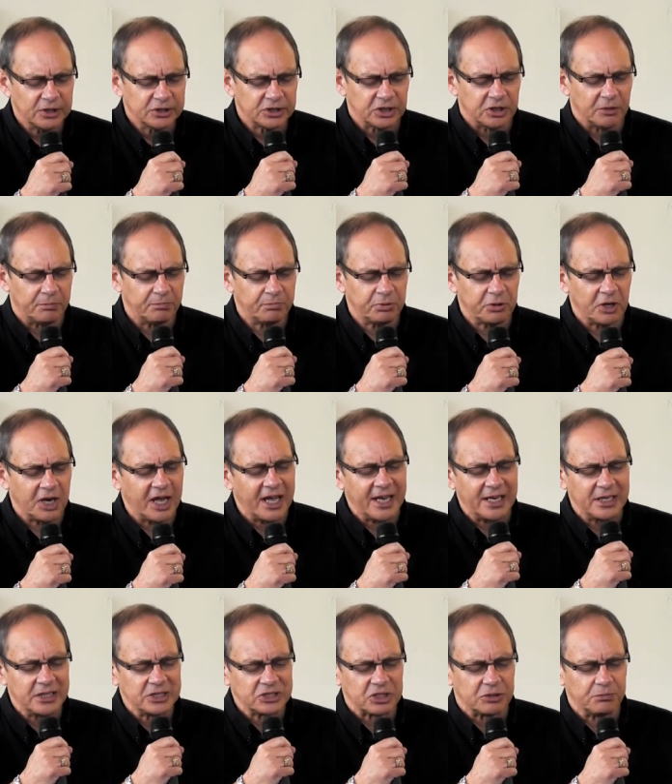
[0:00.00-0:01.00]
to the
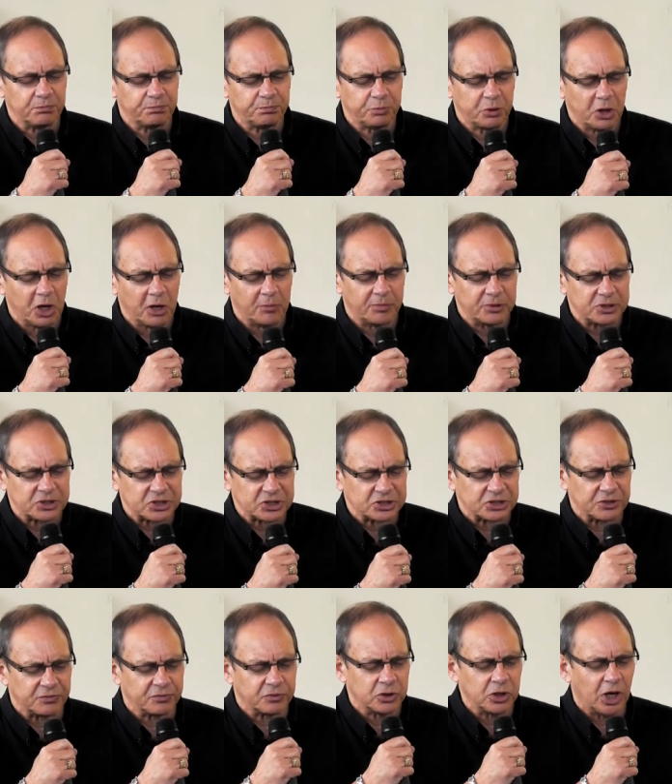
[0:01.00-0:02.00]
plans and purposes
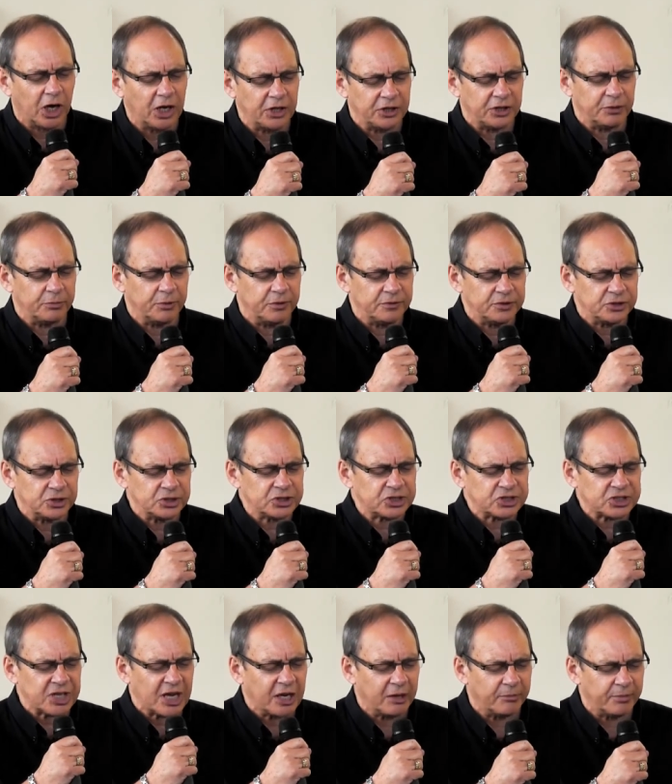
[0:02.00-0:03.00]
of God that we just
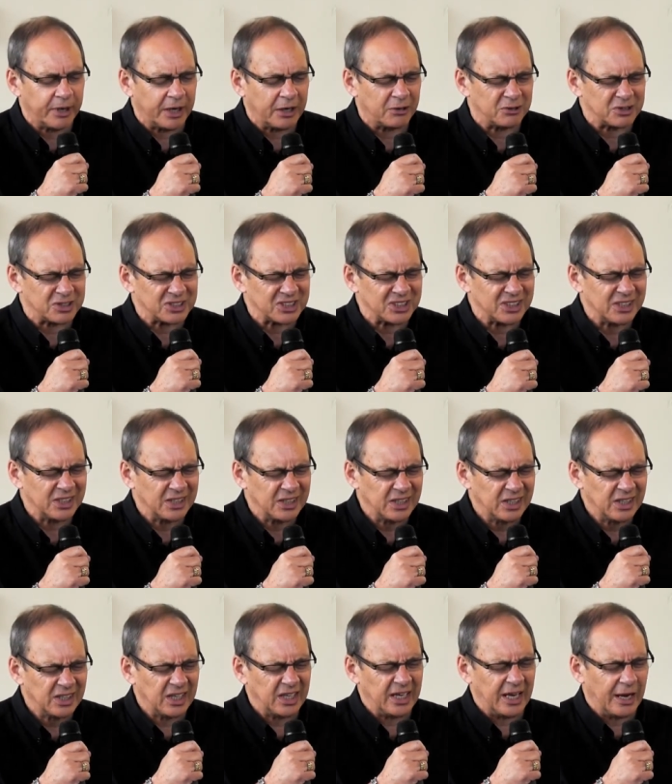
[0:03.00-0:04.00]
sang about
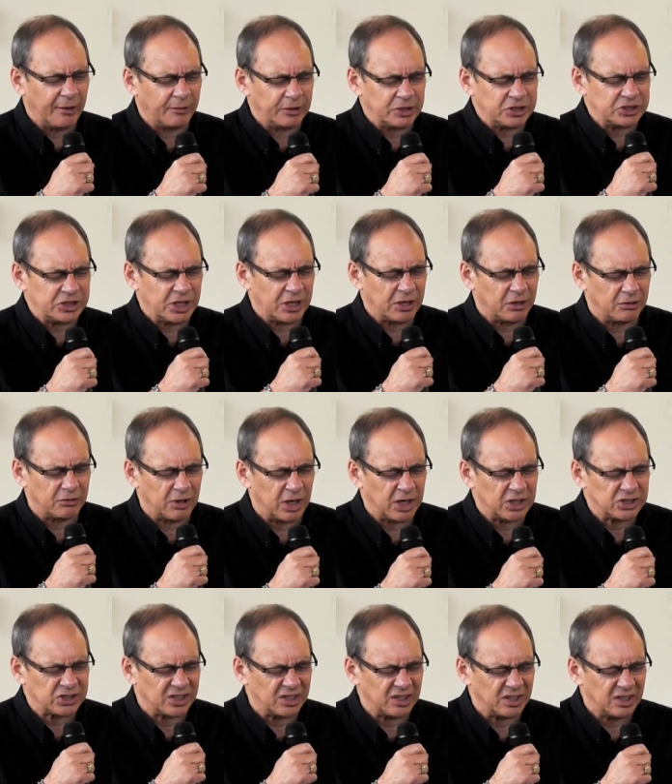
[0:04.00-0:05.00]
in our
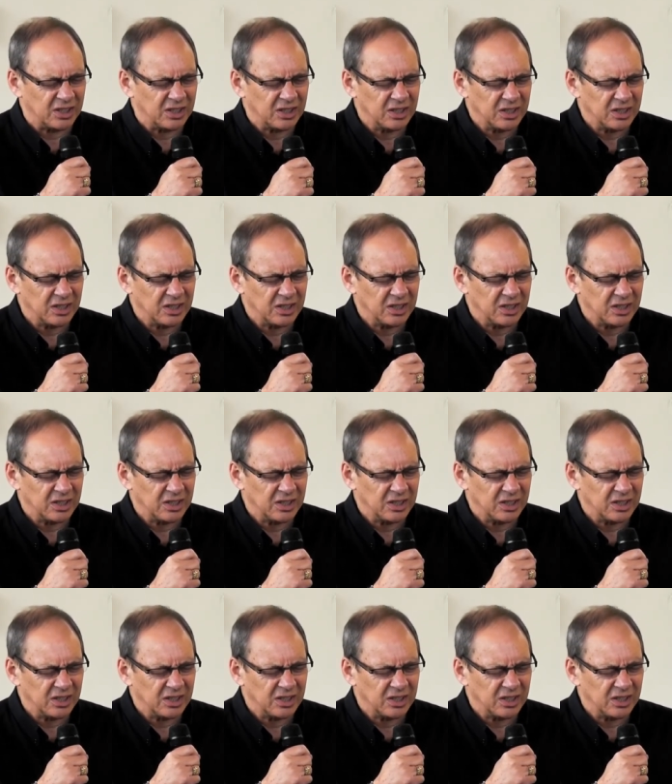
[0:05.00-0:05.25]
generation.